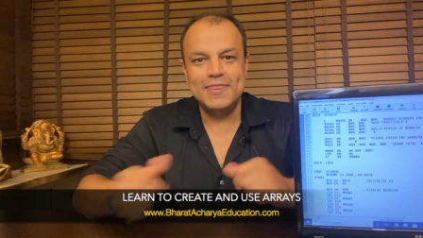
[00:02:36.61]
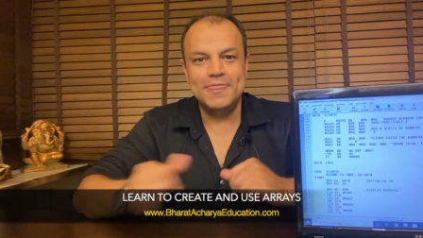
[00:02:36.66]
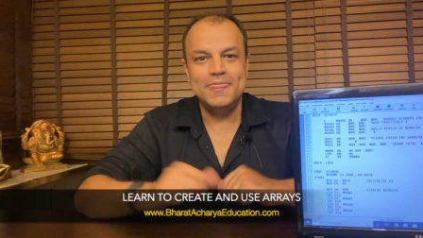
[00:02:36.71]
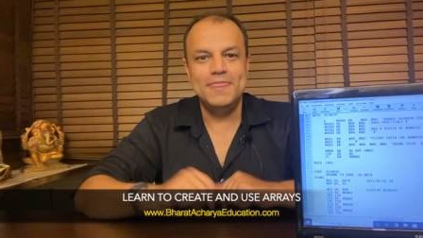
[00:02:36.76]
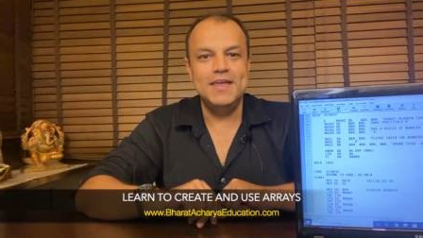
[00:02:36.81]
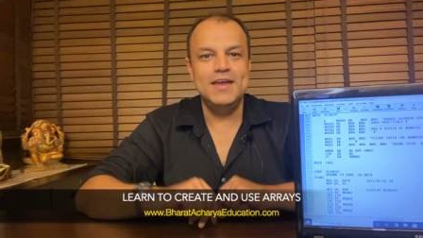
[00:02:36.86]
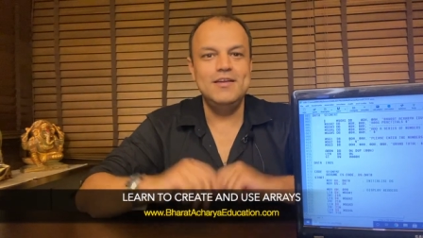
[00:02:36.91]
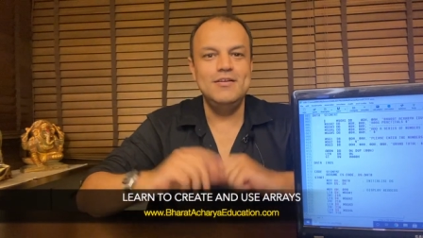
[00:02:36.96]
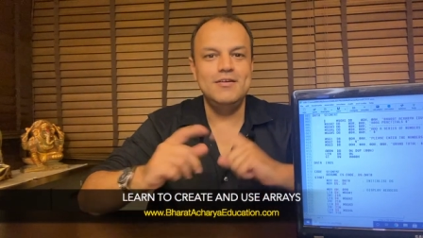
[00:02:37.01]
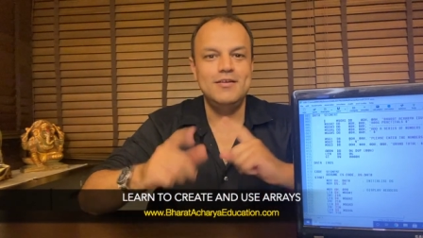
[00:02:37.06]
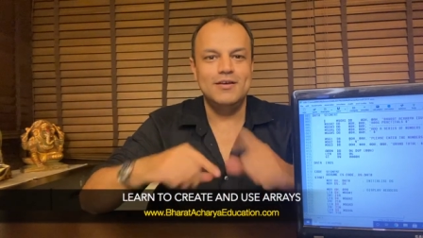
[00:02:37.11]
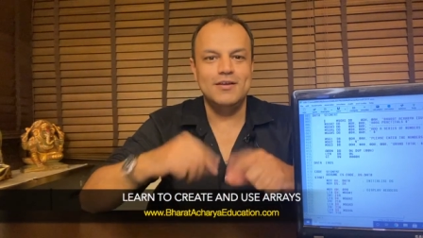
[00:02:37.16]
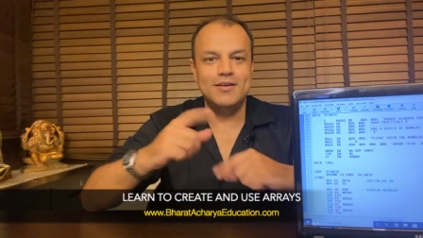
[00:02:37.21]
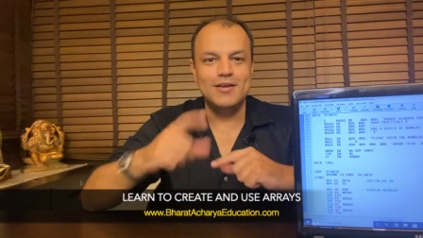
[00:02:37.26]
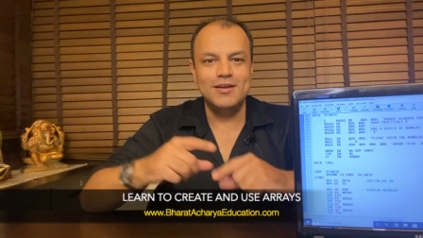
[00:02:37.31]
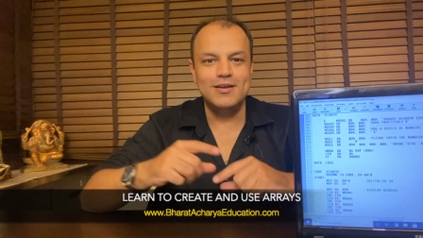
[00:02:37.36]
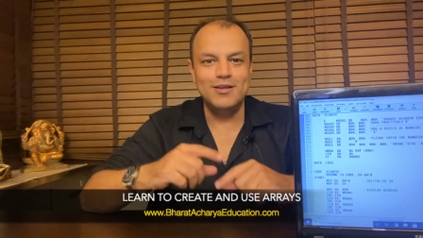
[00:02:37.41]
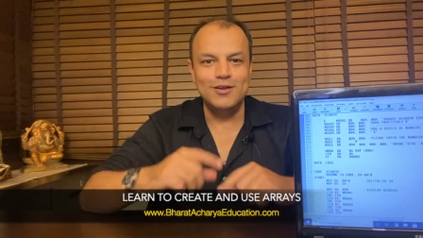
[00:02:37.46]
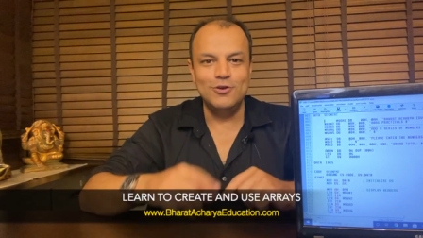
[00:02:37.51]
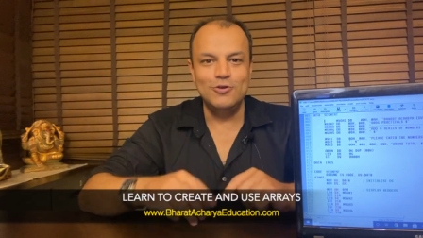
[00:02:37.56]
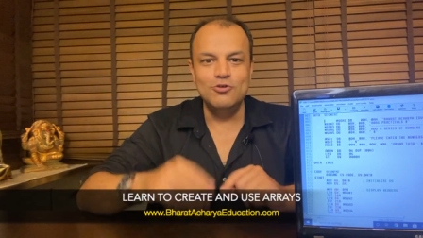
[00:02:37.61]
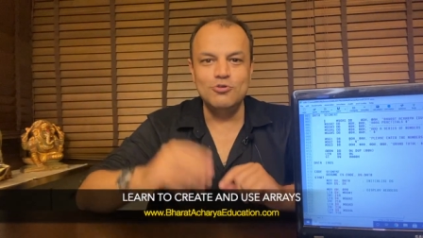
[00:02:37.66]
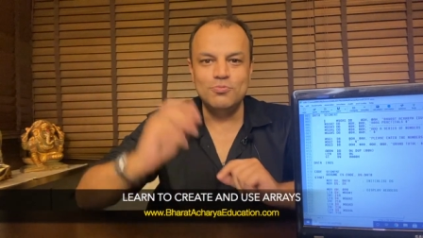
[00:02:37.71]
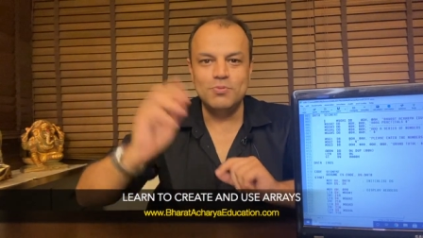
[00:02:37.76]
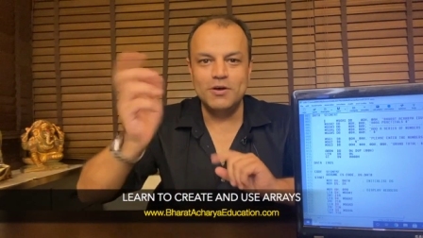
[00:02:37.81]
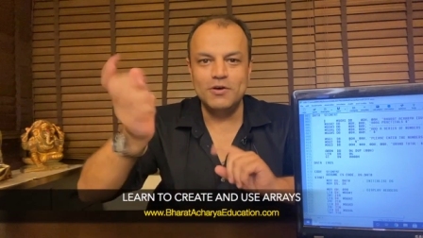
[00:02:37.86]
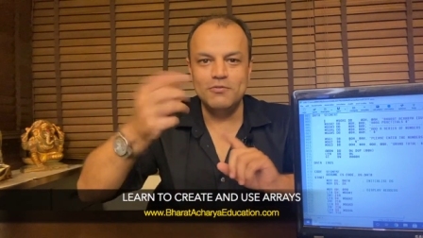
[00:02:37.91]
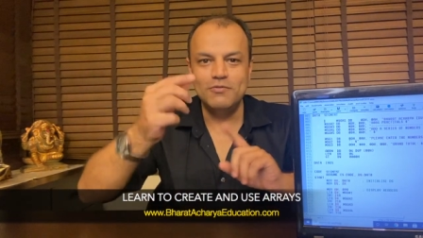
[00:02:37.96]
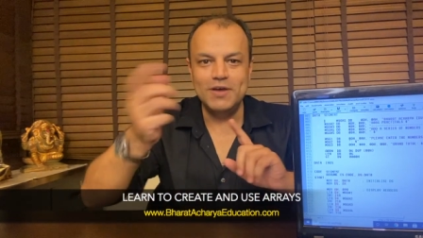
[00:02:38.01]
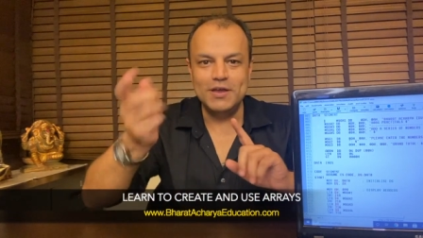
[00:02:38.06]
then run a
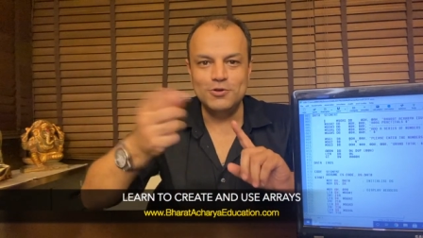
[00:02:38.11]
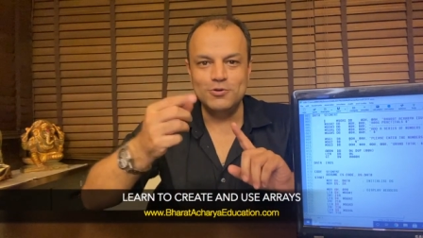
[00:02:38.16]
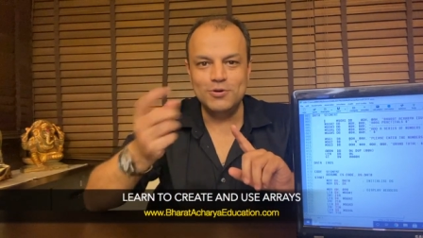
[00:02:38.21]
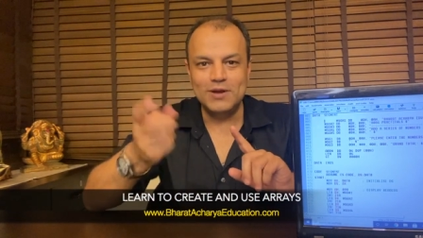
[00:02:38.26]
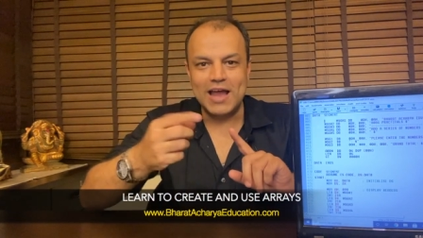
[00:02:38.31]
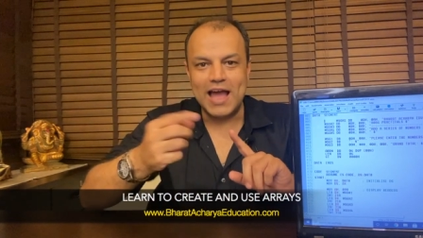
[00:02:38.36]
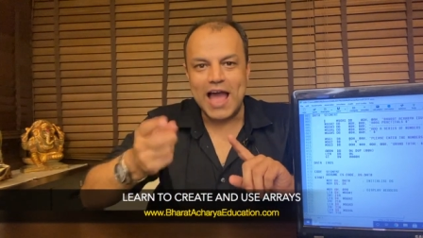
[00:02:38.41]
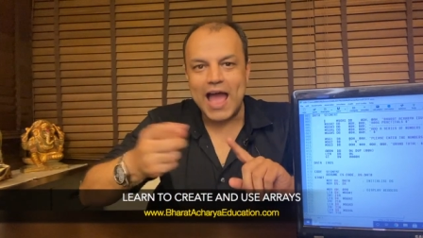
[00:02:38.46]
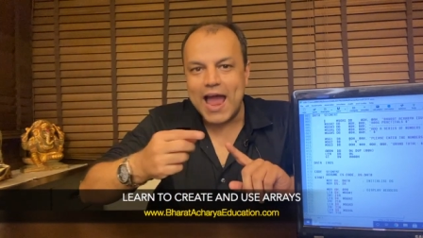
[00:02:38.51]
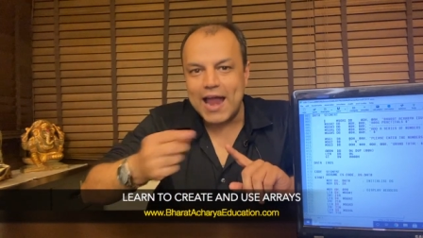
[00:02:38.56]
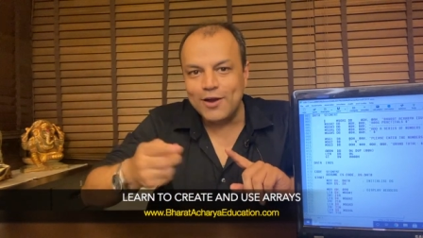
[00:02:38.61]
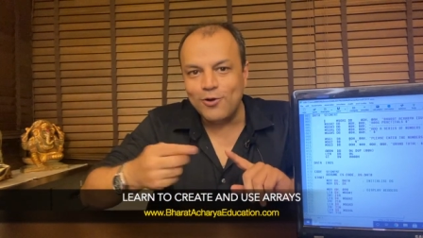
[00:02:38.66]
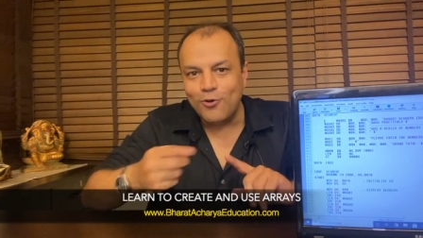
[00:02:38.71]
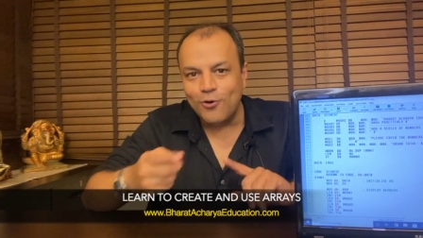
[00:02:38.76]
loop where you'll add